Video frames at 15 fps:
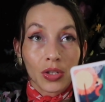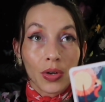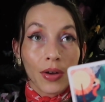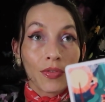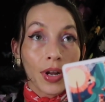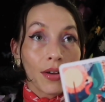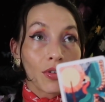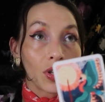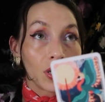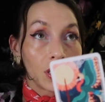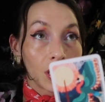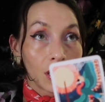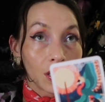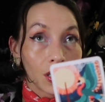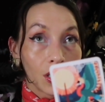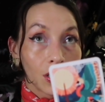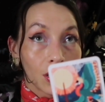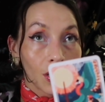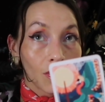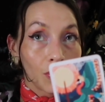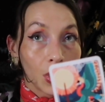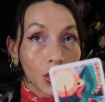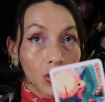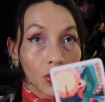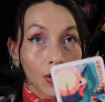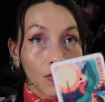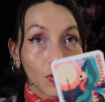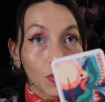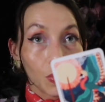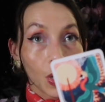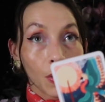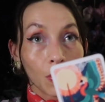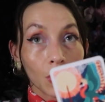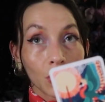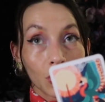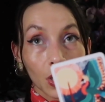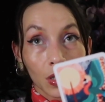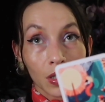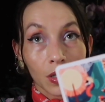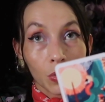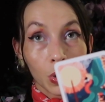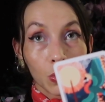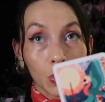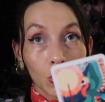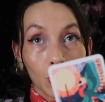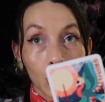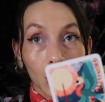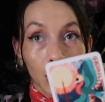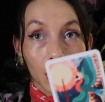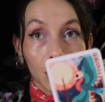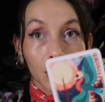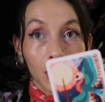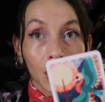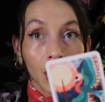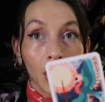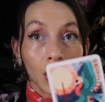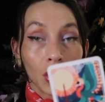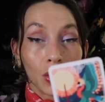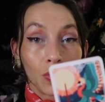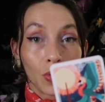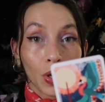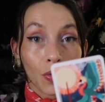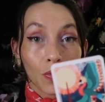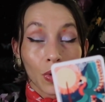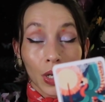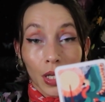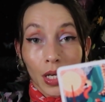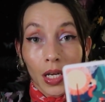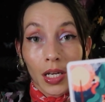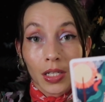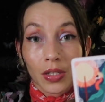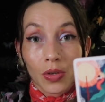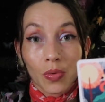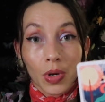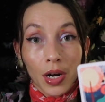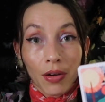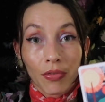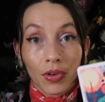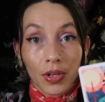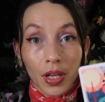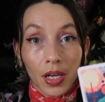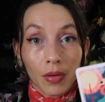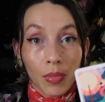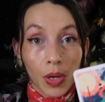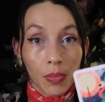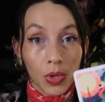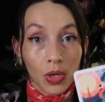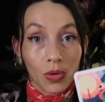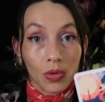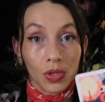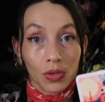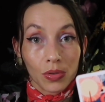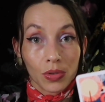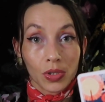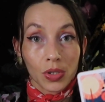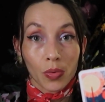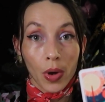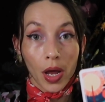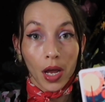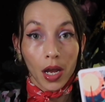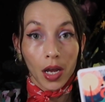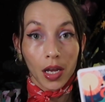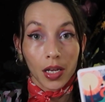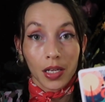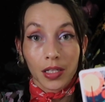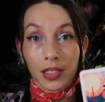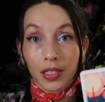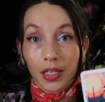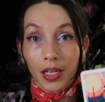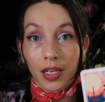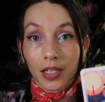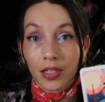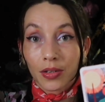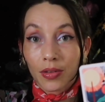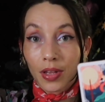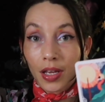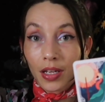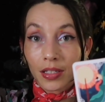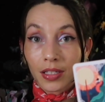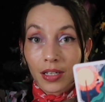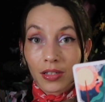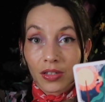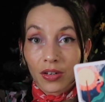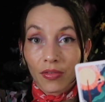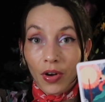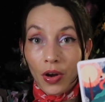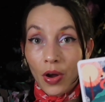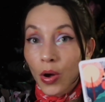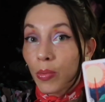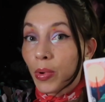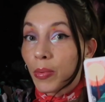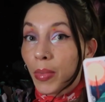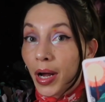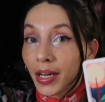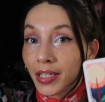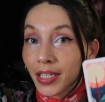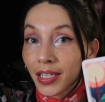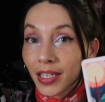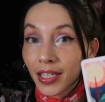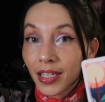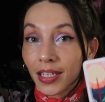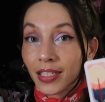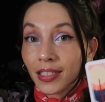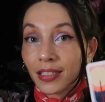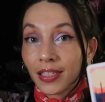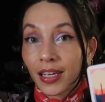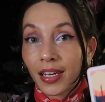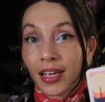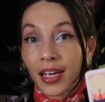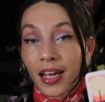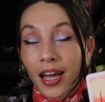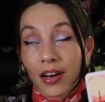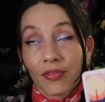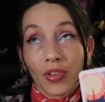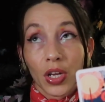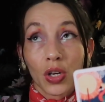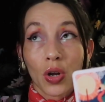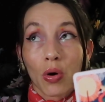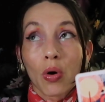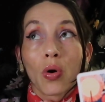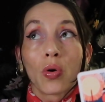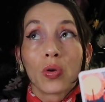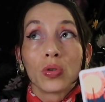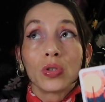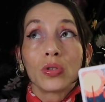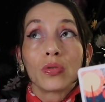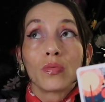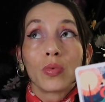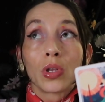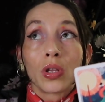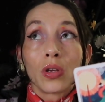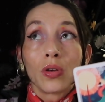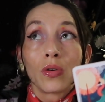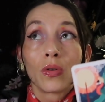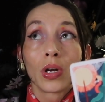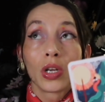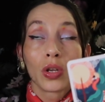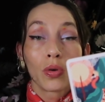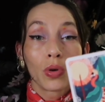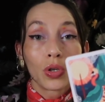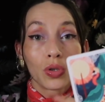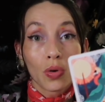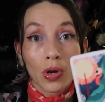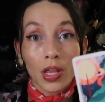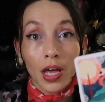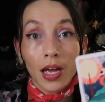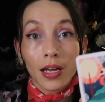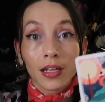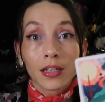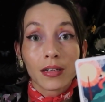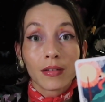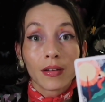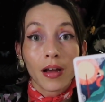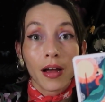You have to have a good sense of yourself, because you have to be able to trust the people, because you get really into whatever. Like maybe you do sway easily into things because you're very open-minded. It's kind of like no holds with you, and you enjoy that.